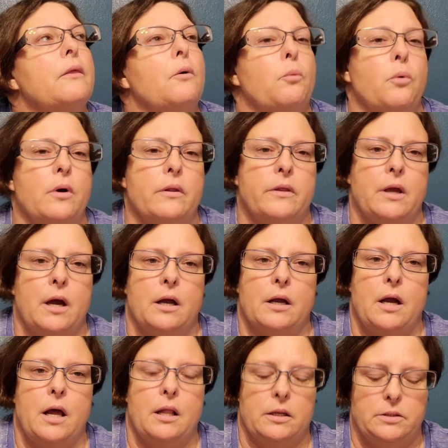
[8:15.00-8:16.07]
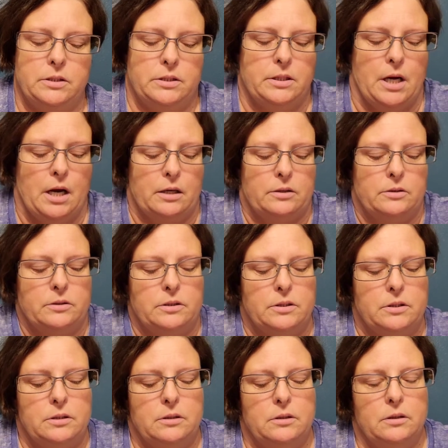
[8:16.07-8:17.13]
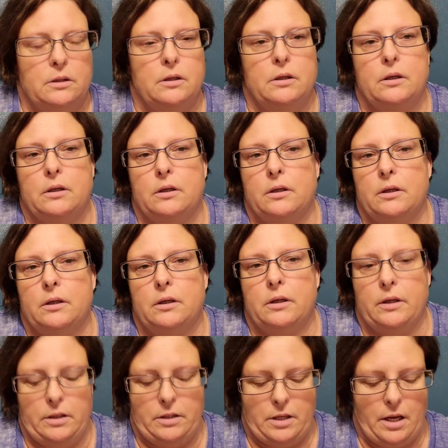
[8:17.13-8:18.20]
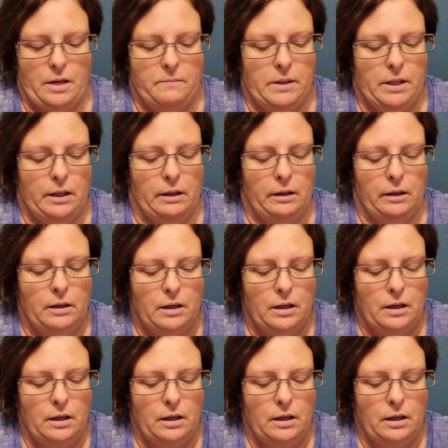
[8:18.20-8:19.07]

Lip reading: one of the oncology doctors came in